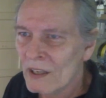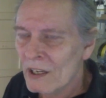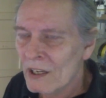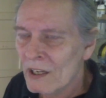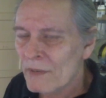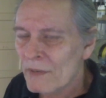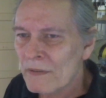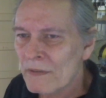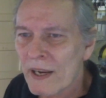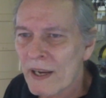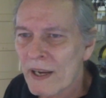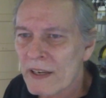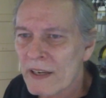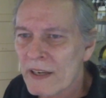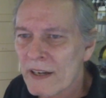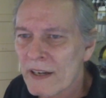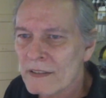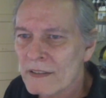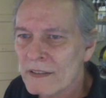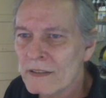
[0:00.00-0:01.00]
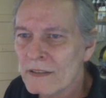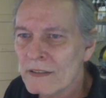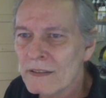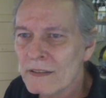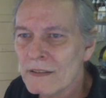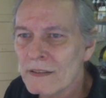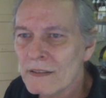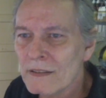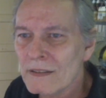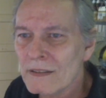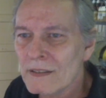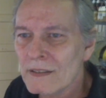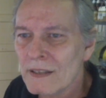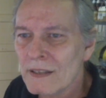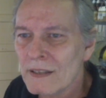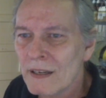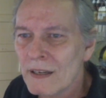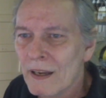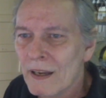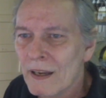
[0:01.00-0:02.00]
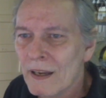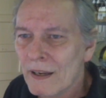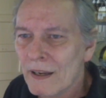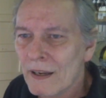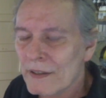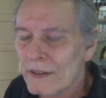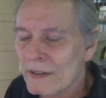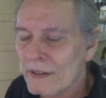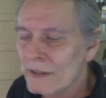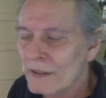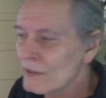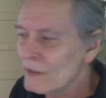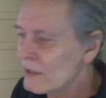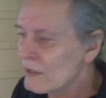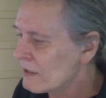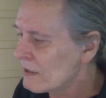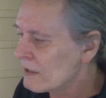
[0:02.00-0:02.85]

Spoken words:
mean, right now, you know,